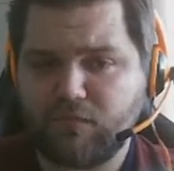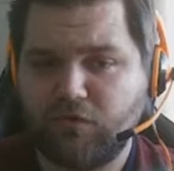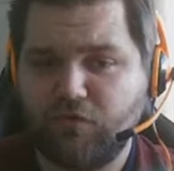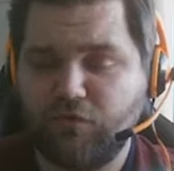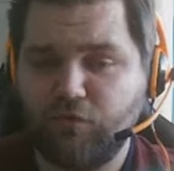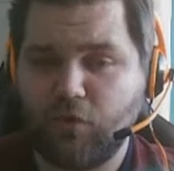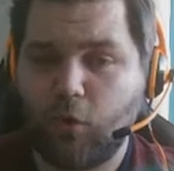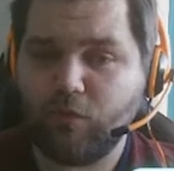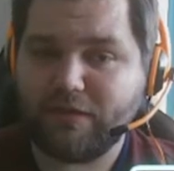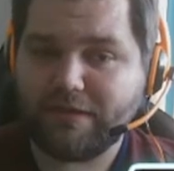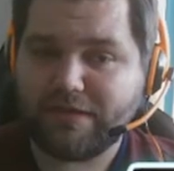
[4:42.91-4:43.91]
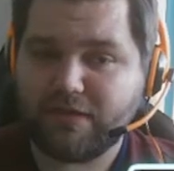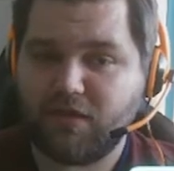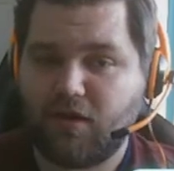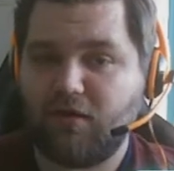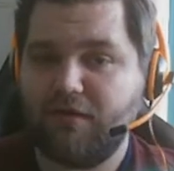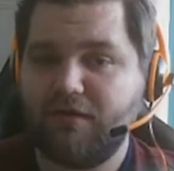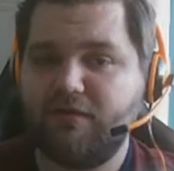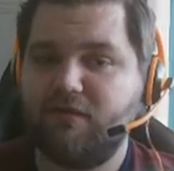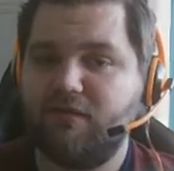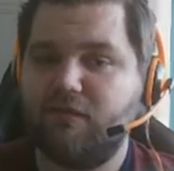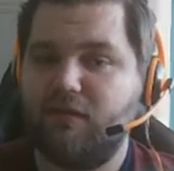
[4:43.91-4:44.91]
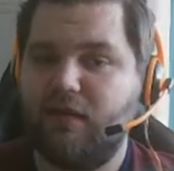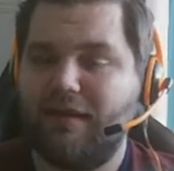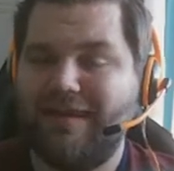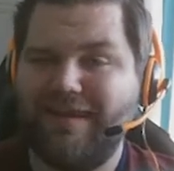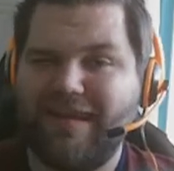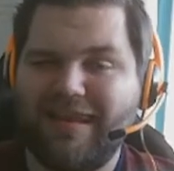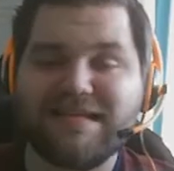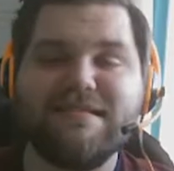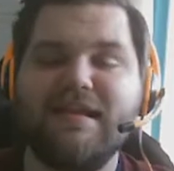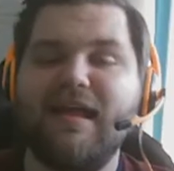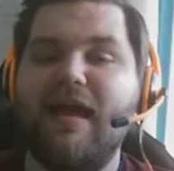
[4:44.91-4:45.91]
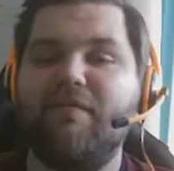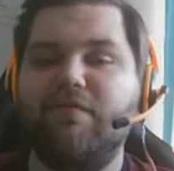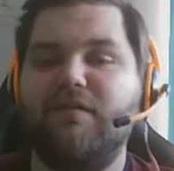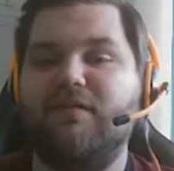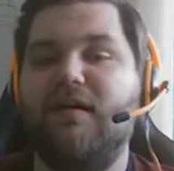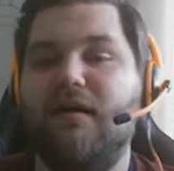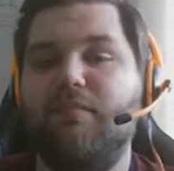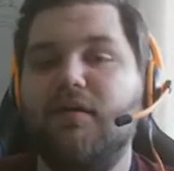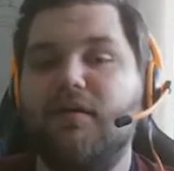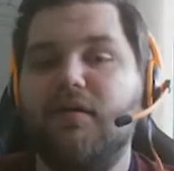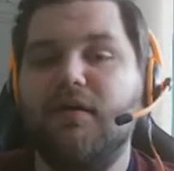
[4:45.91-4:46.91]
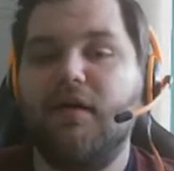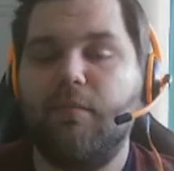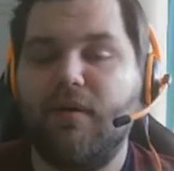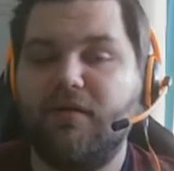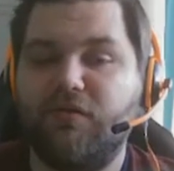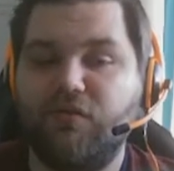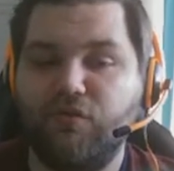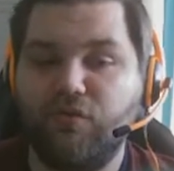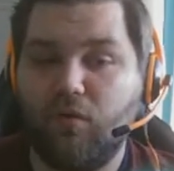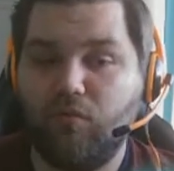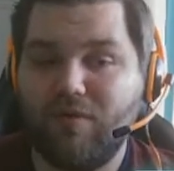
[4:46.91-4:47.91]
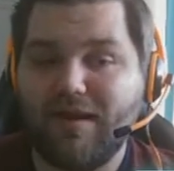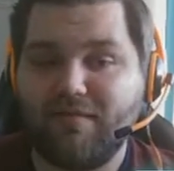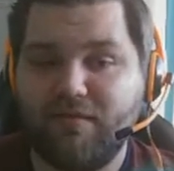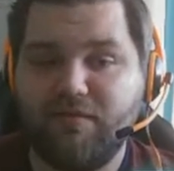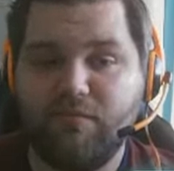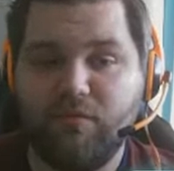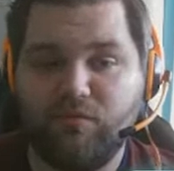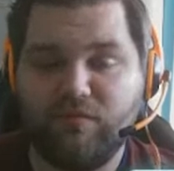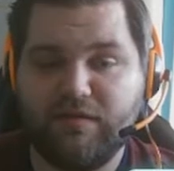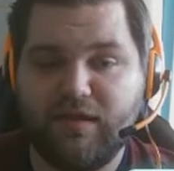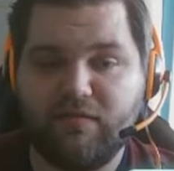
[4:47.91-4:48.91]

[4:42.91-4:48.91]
to only call it less than half the time, but to raise it mostly.